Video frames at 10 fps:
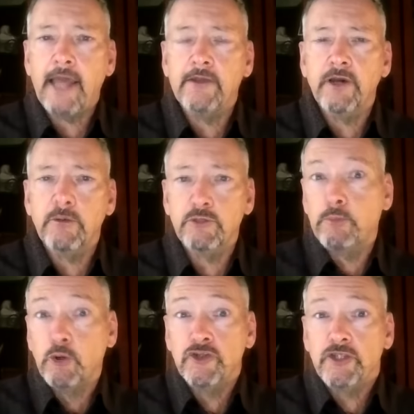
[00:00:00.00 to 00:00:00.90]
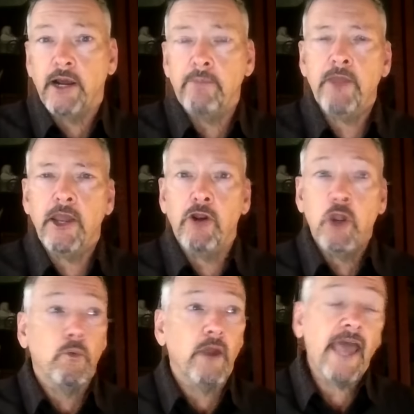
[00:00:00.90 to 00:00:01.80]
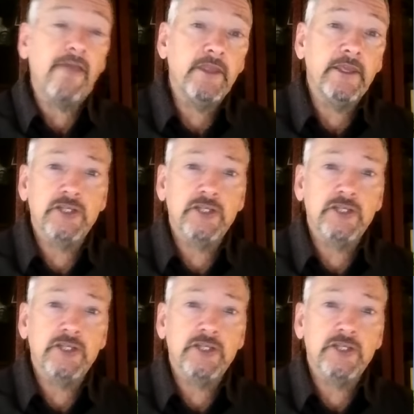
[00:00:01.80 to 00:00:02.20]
and uh, was boosted up there. And the